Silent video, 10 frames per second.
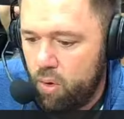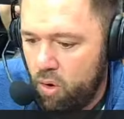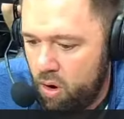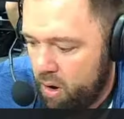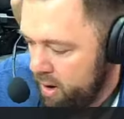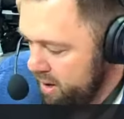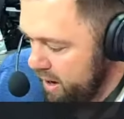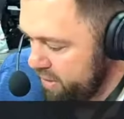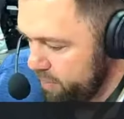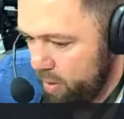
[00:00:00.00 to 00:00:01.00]
Moore,
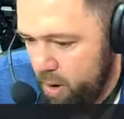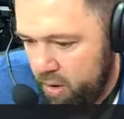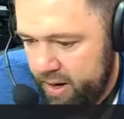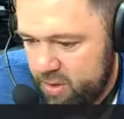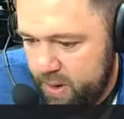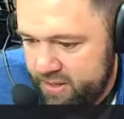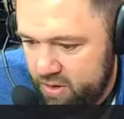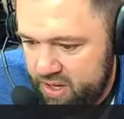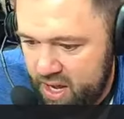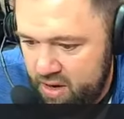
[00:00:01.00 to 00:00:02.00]
I think promoting
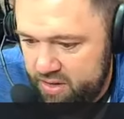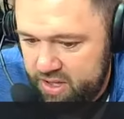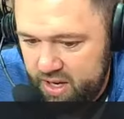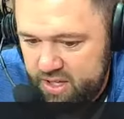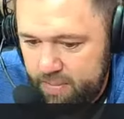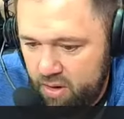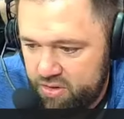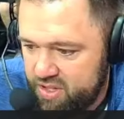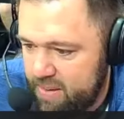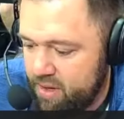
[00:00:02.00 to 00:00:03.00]
Spencer Danielson is the
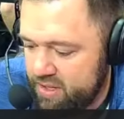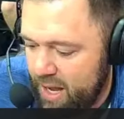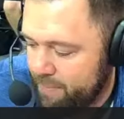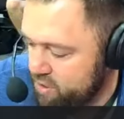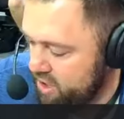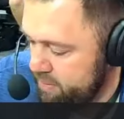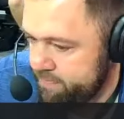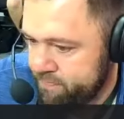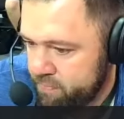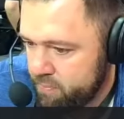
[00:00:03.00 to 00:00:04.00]
most seamless
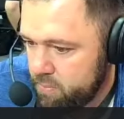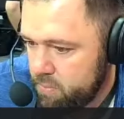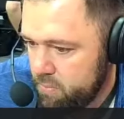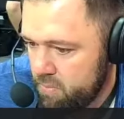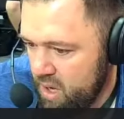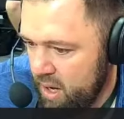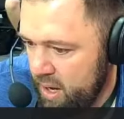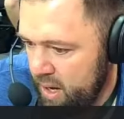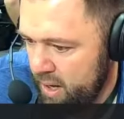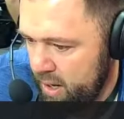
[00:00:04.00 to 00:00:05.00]
option.
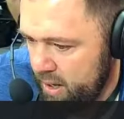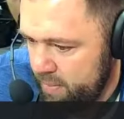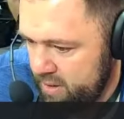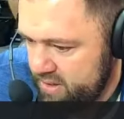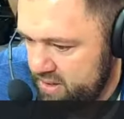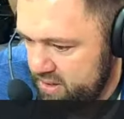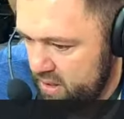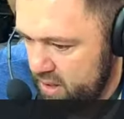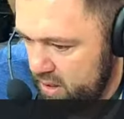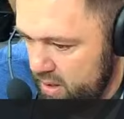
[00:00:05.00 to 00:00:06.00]
Let's
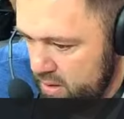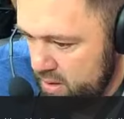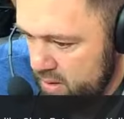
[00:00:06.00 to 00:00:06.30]
see.